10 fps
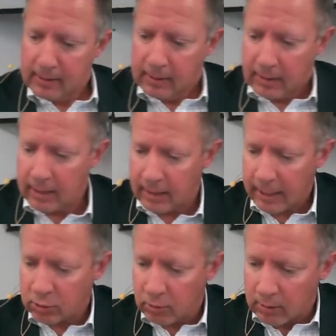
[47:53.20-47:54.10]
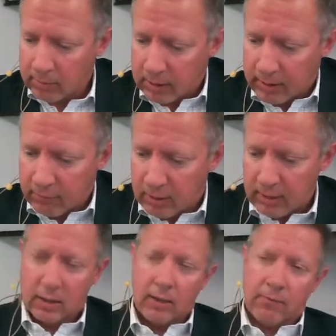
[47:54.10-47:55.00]
Now the next quote I'm going to give you
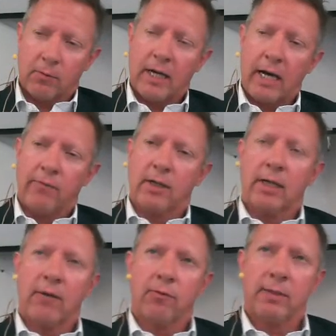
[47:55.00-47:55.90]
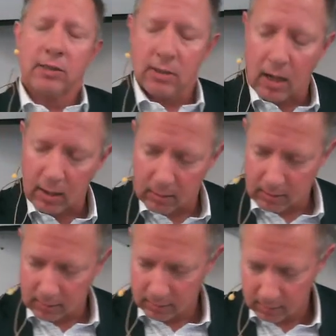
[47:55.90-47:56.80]
didn't come from Calvin. It came from a
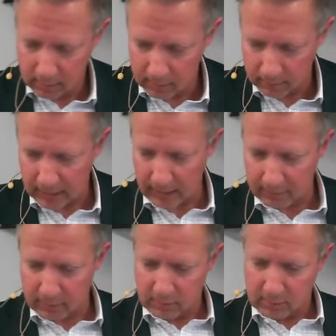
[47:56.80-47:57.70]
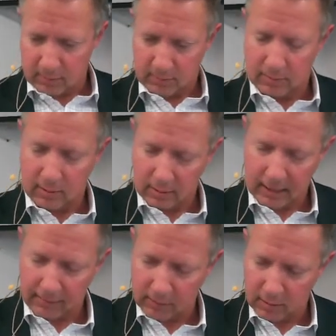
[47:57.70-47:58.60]
scholar of Calvin's
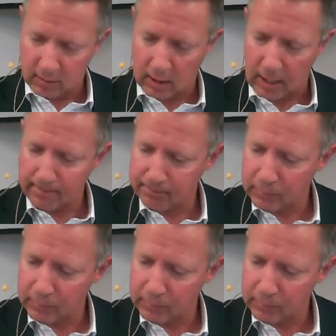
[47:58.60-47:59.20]
thought.